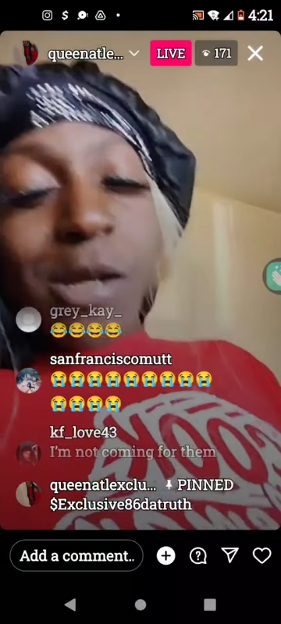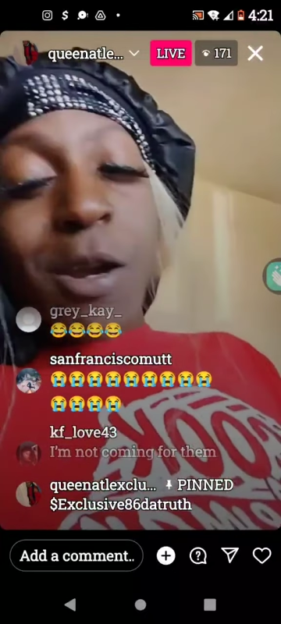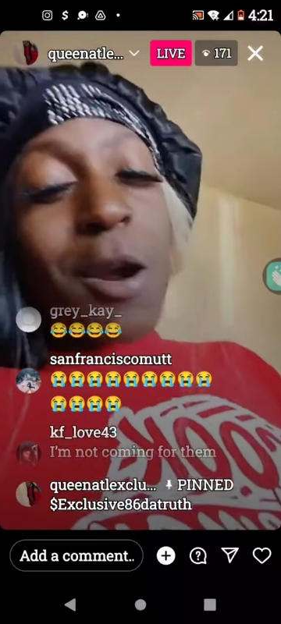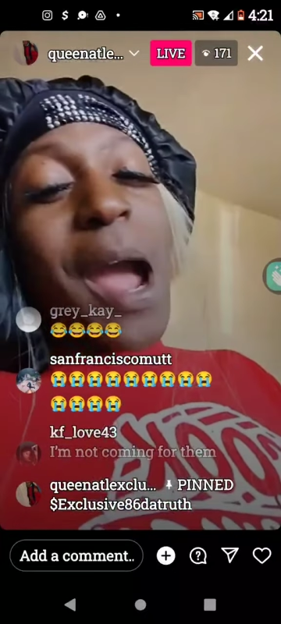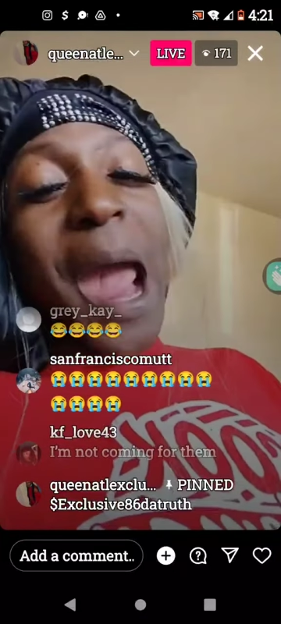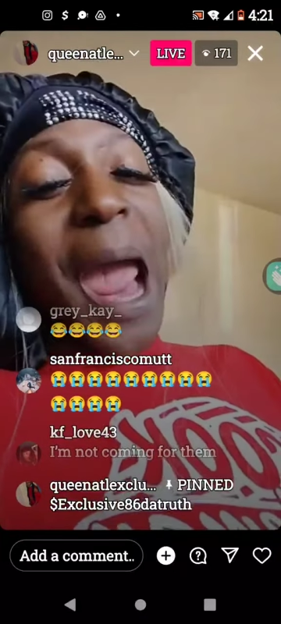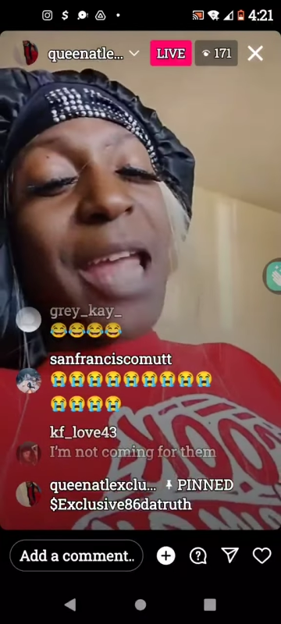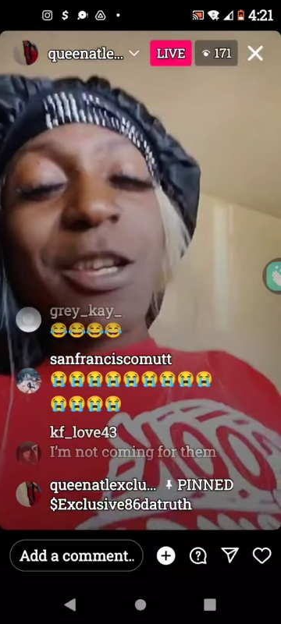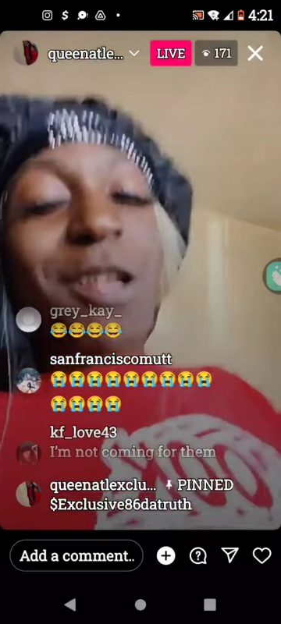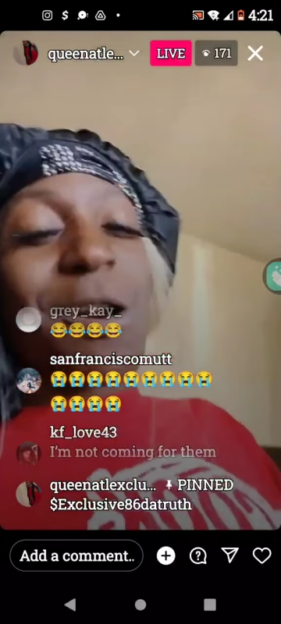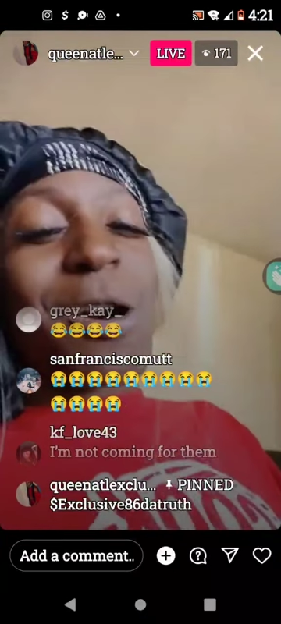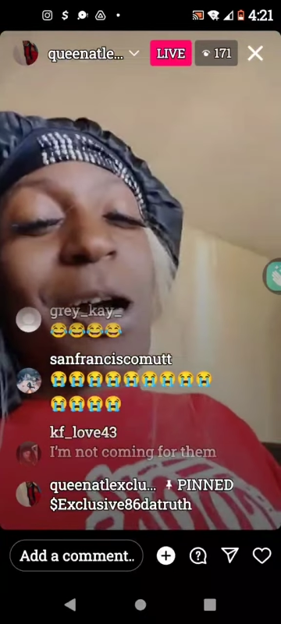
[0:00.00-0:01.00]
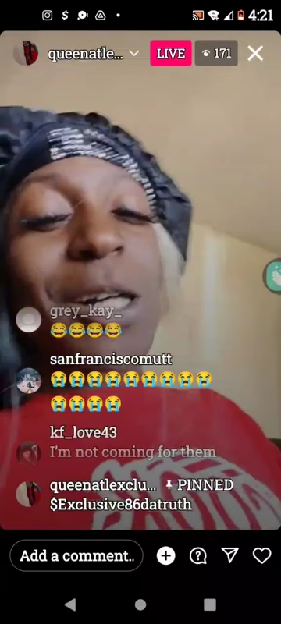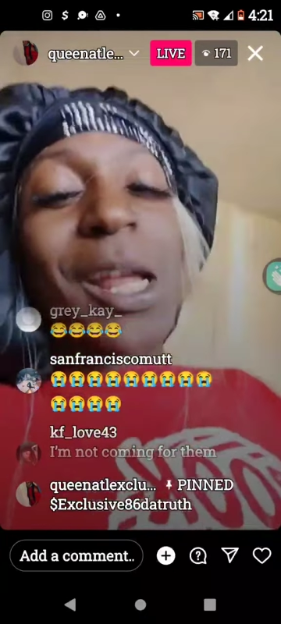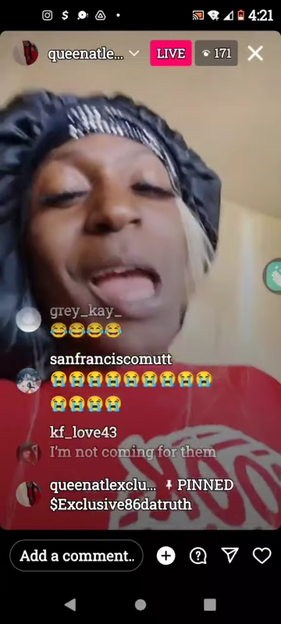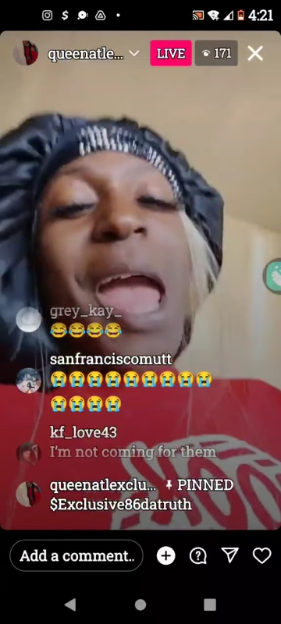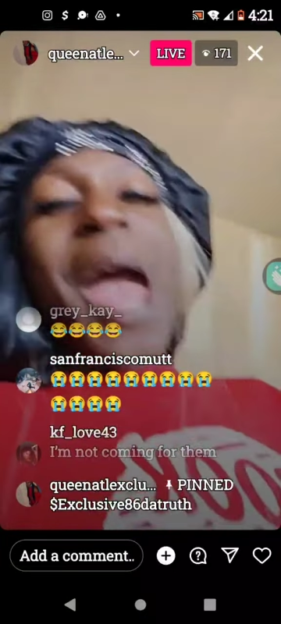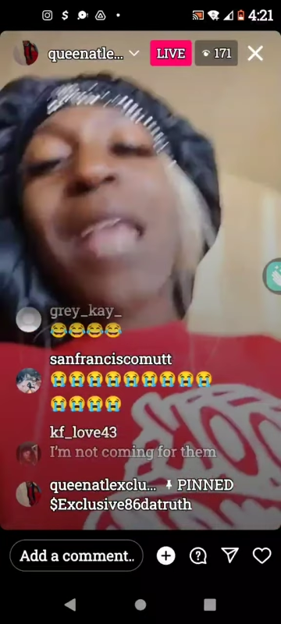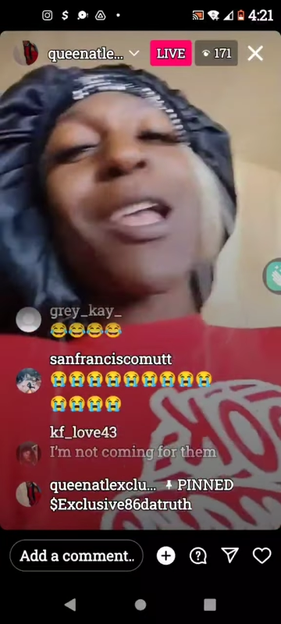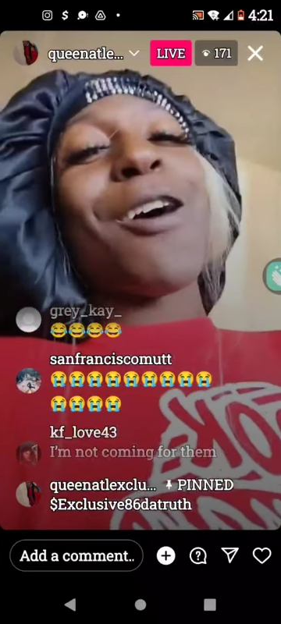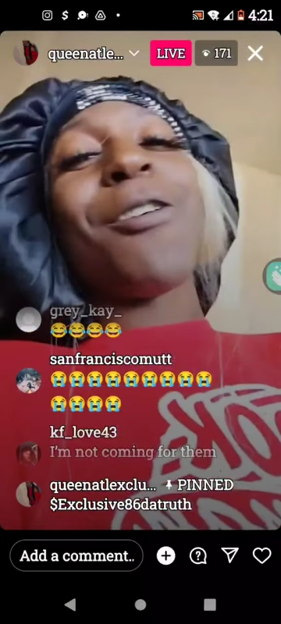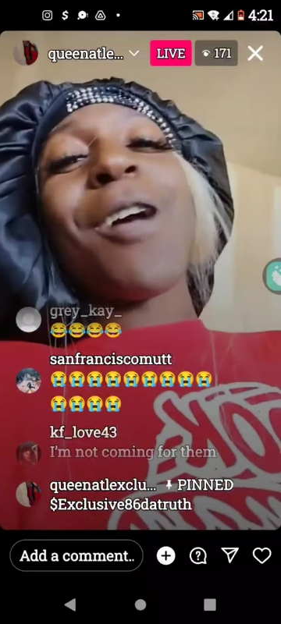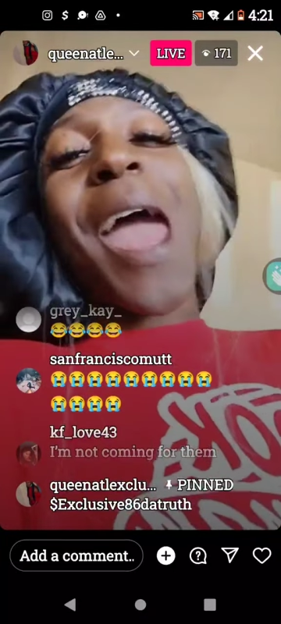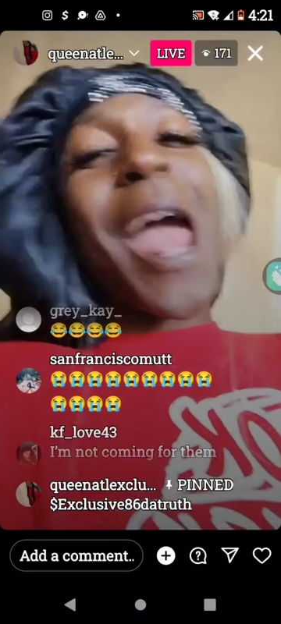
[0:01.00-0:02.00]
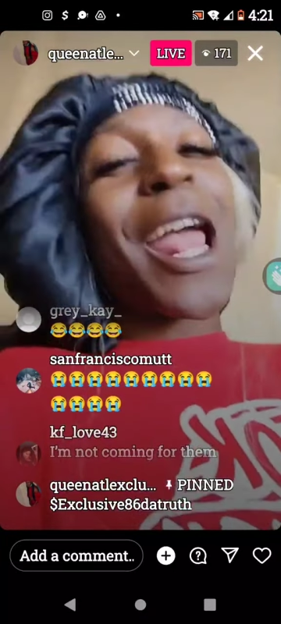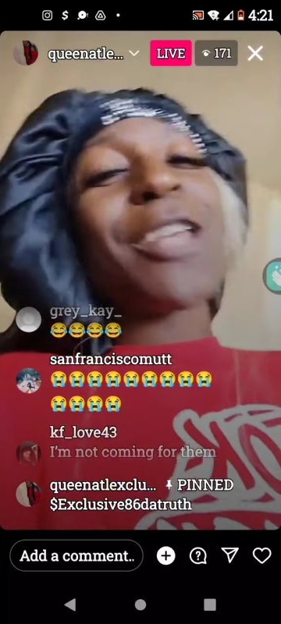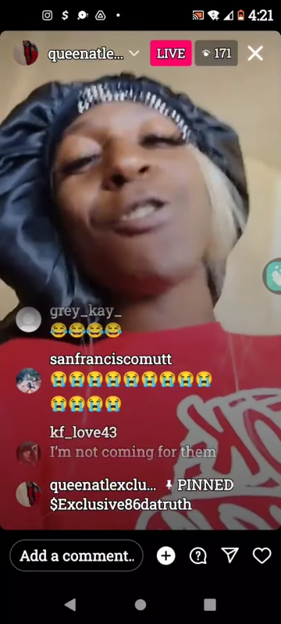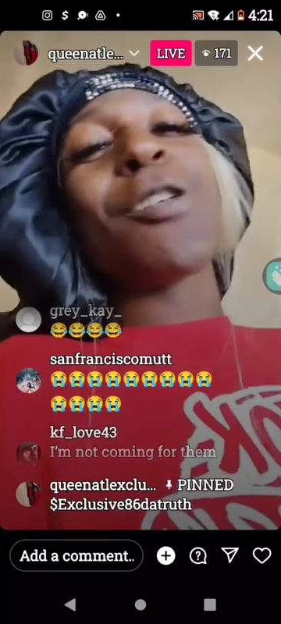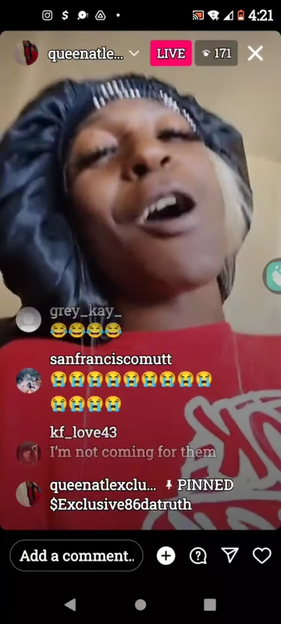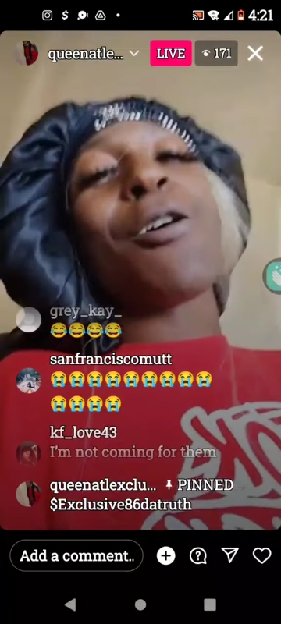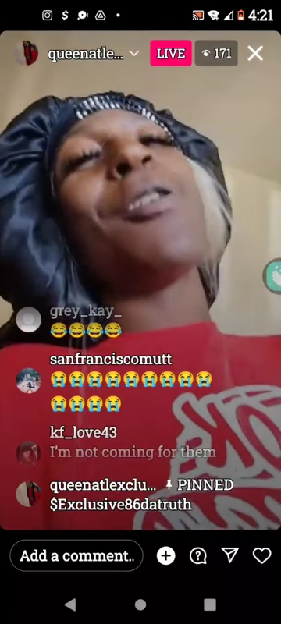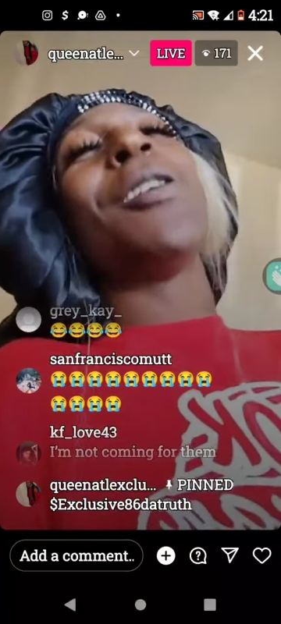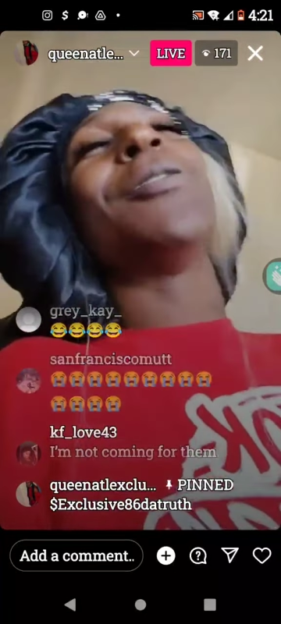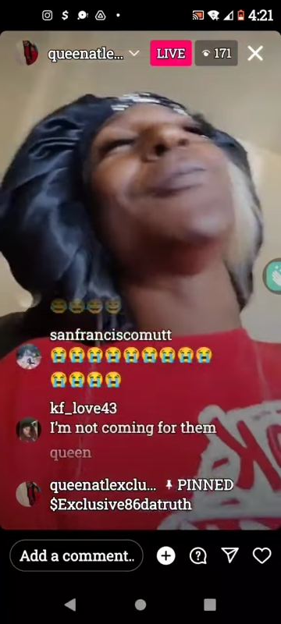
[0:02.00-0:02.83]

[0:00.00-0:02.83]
Girl, how you don't how don't how you don't